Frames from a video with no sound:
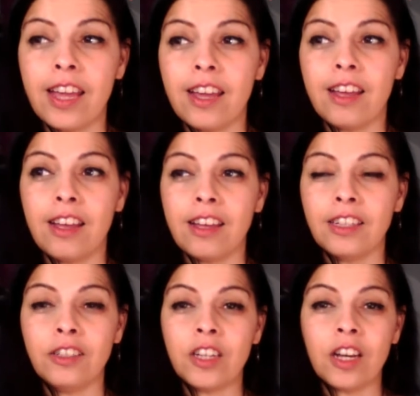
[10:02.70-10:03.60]
conquer
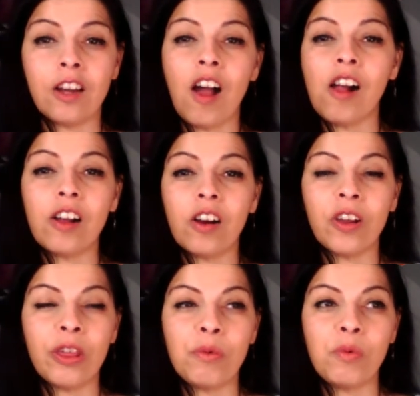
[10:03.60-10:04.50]
the
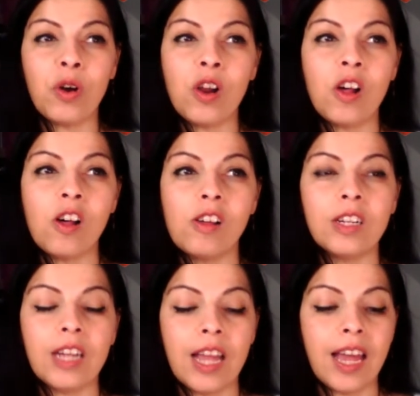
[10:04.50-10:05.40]
world and
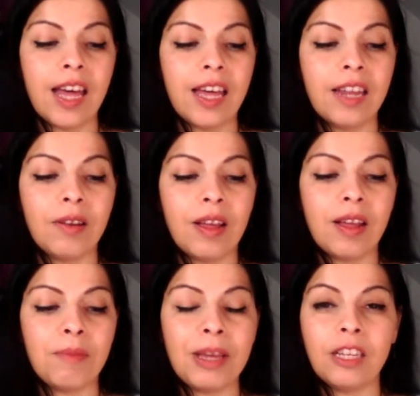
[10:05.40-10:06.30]
uh, making you feel
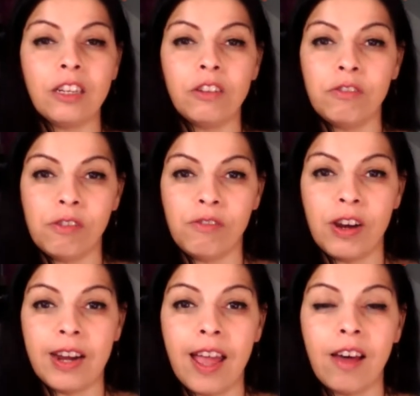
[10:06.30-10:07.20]
very healthy, your
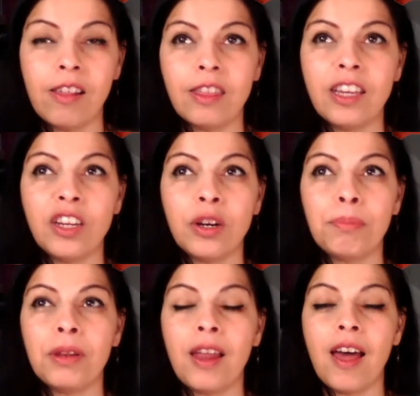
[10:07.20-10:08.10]
blood
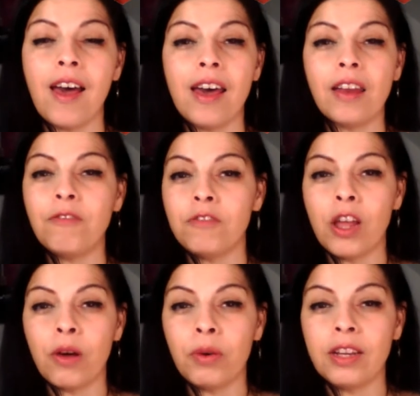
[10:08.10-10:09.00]
flowing,
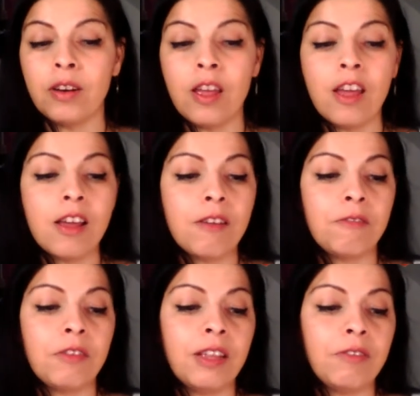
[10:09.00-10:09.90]
feeling very healthy
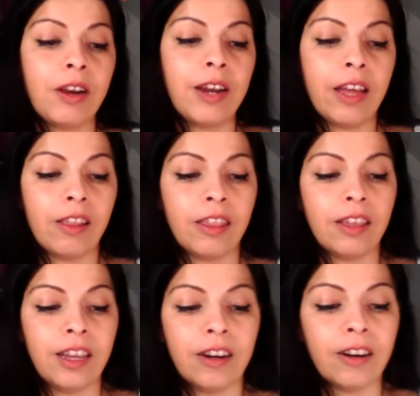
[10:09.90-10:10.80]
here.
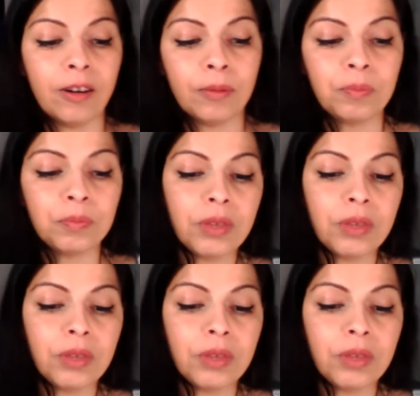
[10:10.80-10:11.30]
Um,